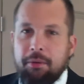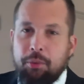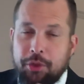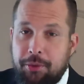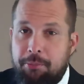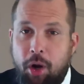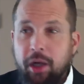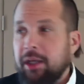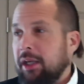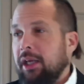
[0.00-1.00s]
with the
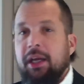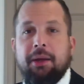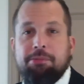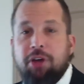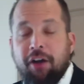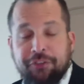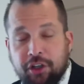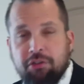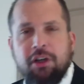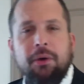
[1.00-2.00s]
marketing and Profit
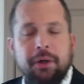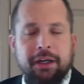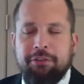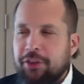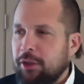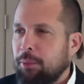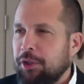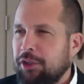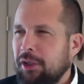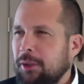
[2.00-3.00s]
Gorilla and everything we
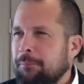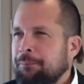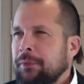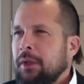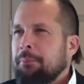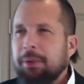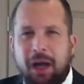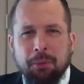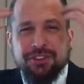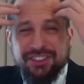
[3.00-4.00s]
do. But
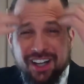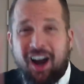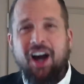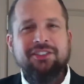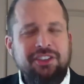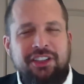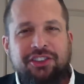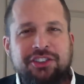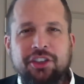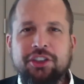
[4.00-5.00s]
I was constantly
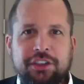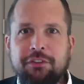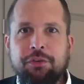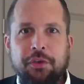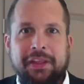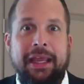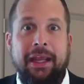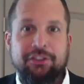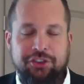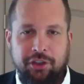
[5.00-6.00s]
searching for the
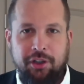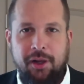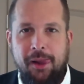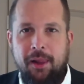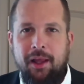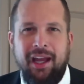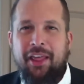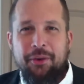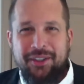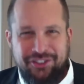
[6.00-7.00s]
answer. And
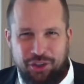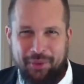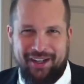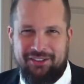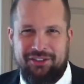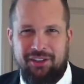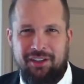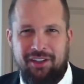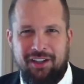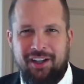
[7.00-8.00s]
there is no answer.
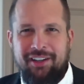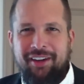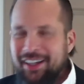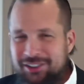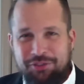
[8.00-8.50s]
Right? It's a